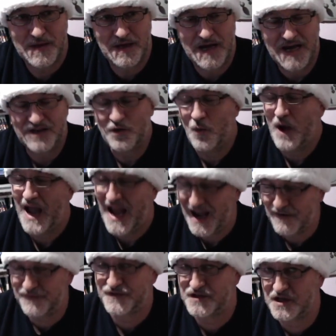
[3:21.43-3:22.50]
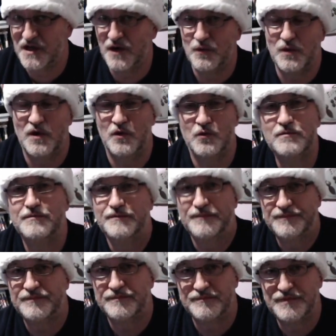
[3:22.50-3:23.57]
I don't have to go home,
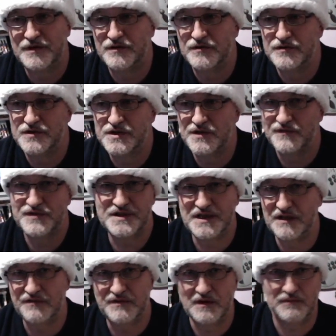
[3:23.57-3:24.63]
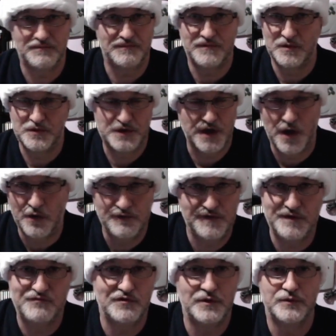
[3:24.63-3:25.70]
because obviously those
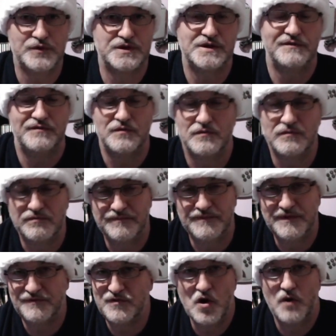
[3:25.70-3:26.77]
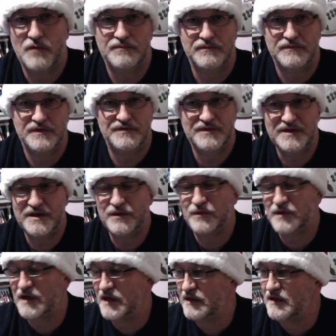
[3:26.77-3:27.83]
COVID rules they've gone in the
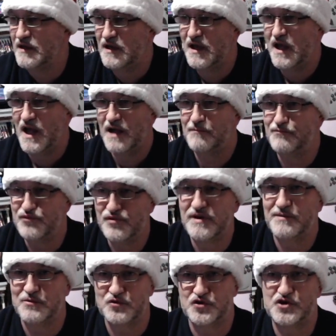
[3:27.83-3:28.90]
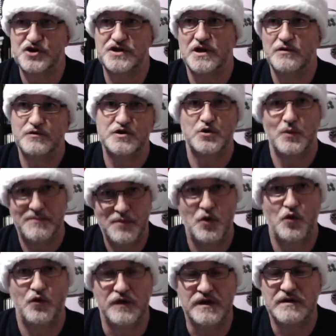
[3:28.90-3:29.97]
UK, and pretty much so to a
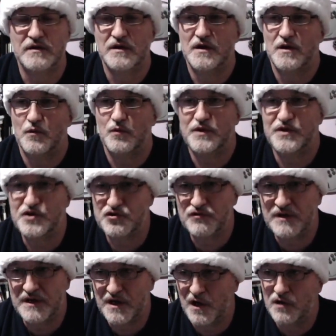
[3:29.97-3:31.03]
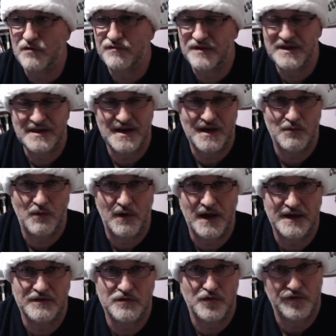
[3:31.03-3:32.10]
point. We treat COVID now
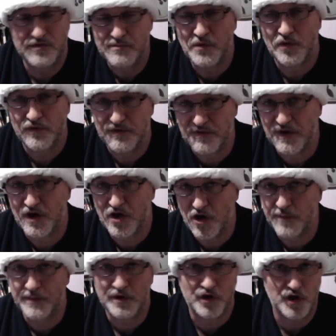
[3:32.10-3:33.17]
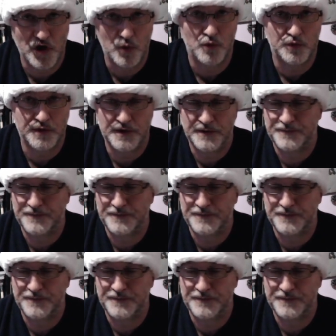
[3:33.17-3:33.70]
like nothing more than the common cold.